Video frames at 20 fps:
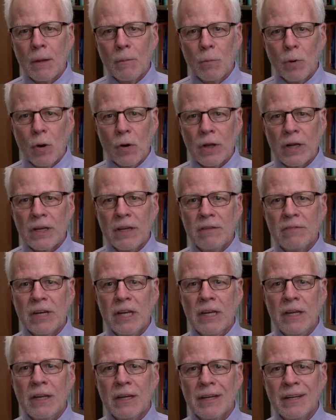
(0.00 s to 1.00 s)

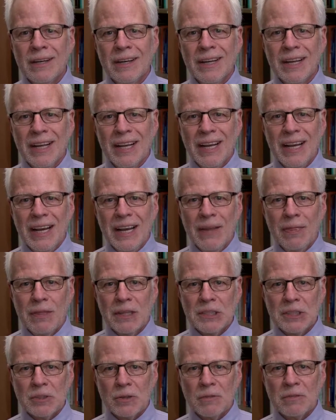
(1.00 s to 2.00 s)
productivity in
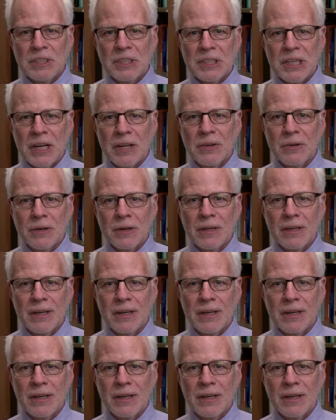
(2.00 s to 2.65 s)
the service sector.